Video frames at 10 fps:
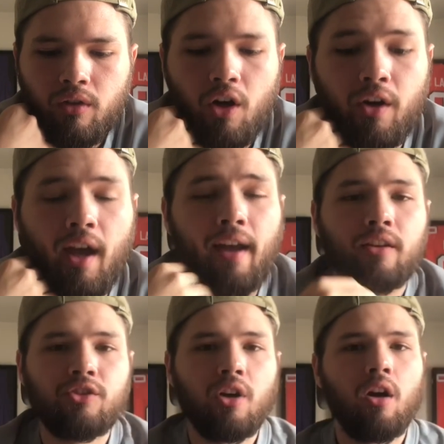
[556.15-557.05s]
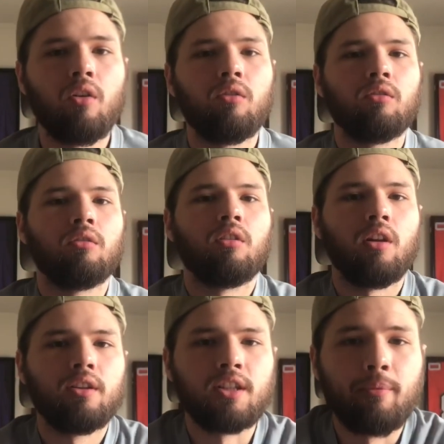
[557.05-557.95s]
Okay, so
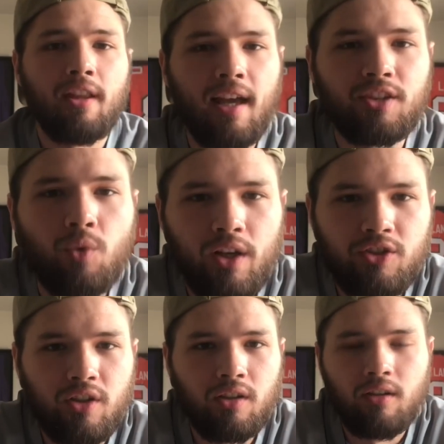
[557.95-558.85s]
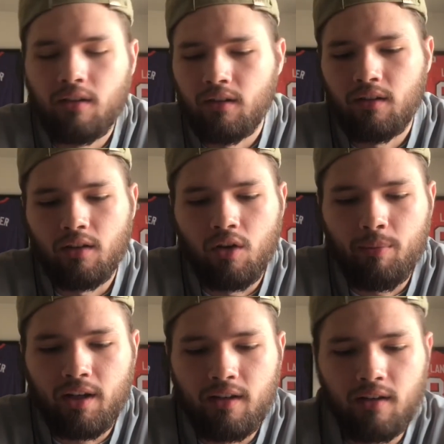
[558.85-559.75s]
this is going to be the last question.
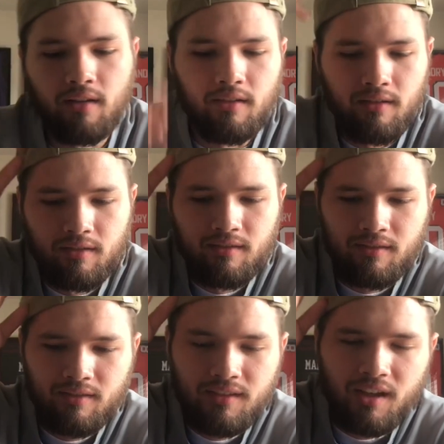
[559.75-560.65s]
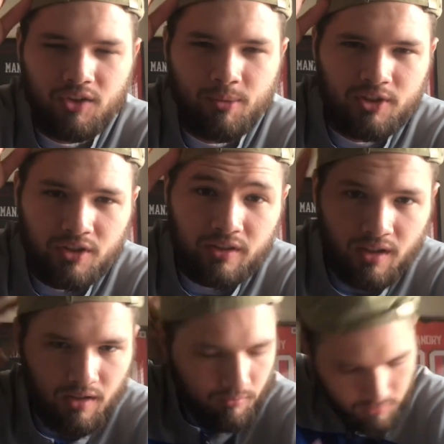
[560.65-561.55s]
Hope I didn't take too much of your
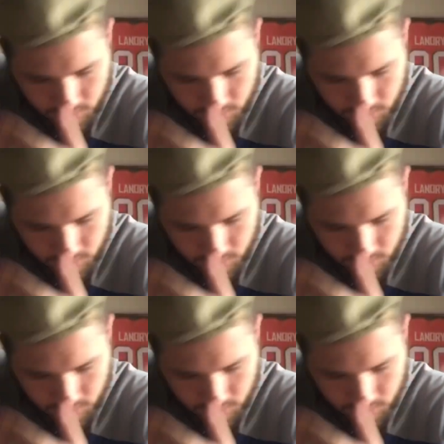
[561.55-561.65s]
time.